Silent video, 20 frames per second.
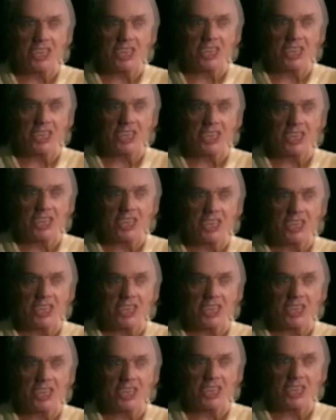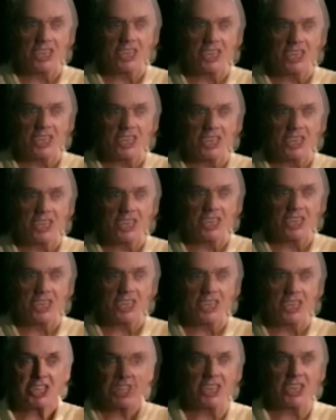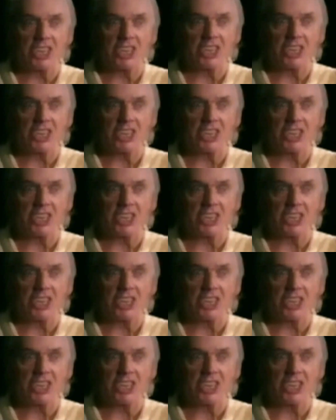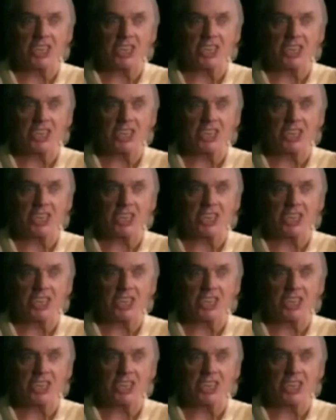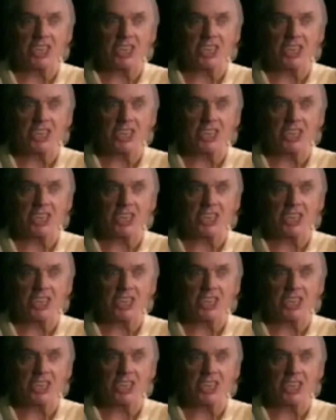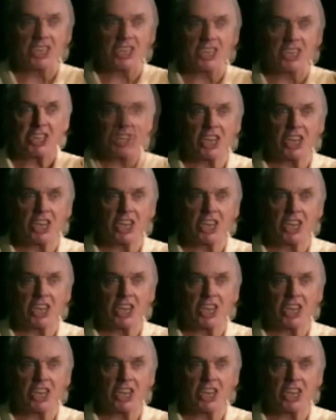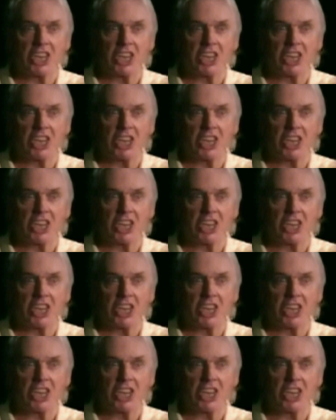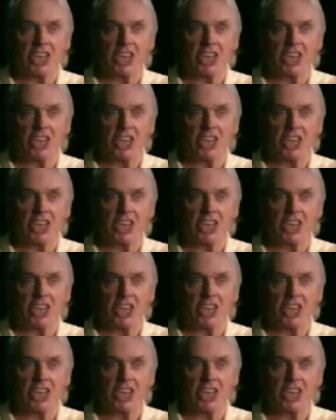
Nobody speaks.